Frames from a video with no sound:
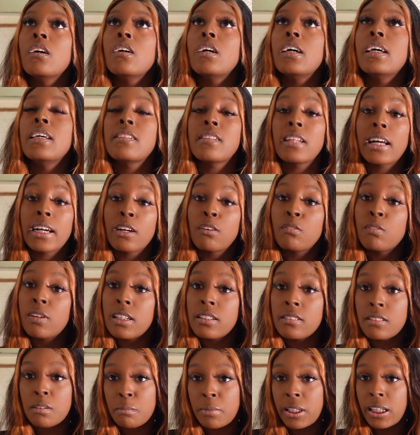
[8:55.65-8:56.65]
it's like a
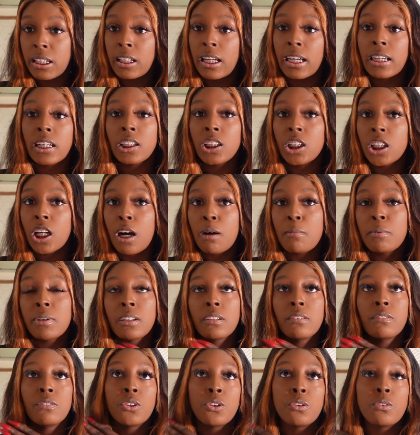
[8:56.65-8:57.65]
resume, like a job
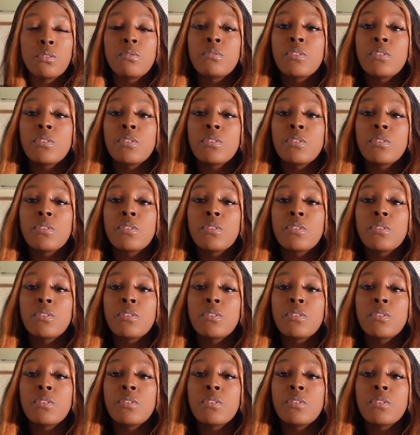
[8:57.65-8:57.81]
interview.